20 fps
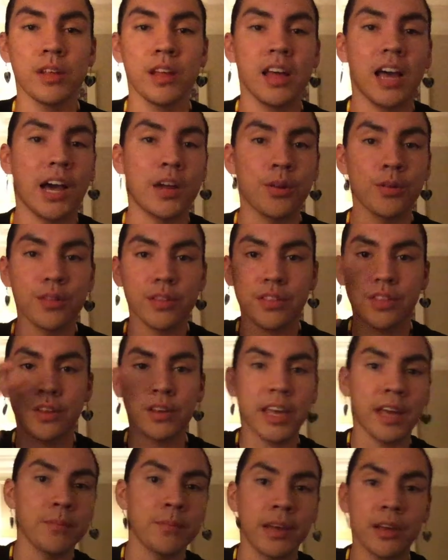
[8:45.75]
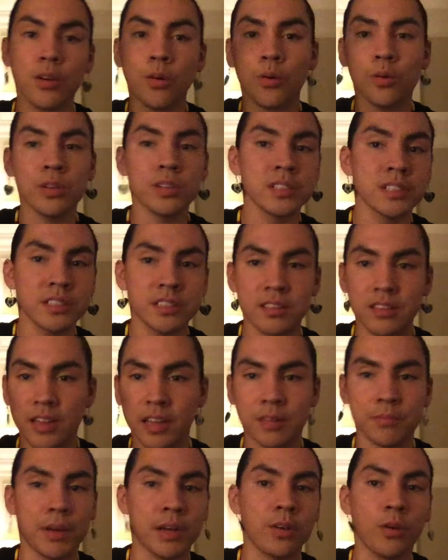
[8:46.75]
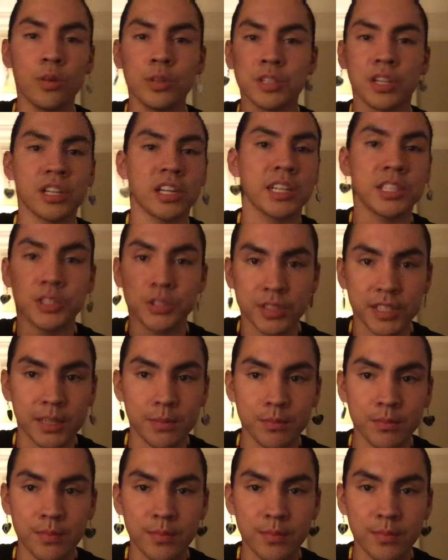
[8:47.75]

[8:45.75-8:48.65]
I don't look at my goals like my goals aren't a dream;